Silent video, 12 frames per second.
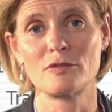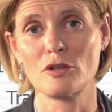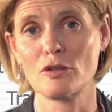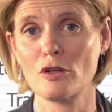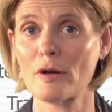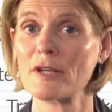
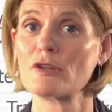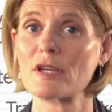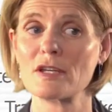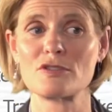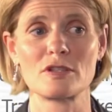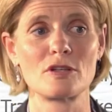So your
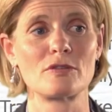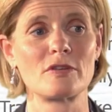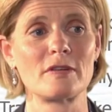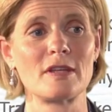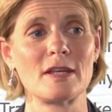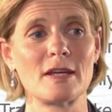education goes
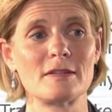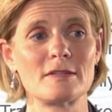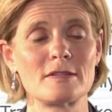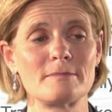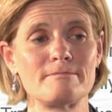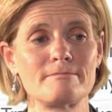at the end.